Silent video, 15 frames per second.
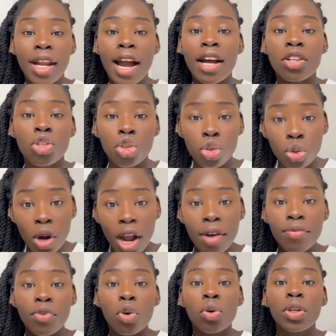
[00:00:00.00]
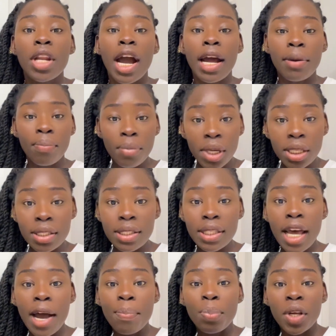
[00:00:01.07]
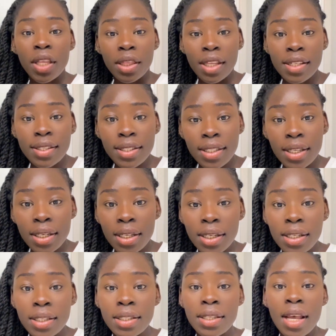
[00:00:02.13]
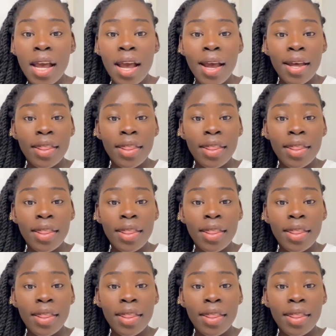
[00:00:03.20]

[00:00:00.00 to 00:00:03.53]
has traveled and mixed up in the cities.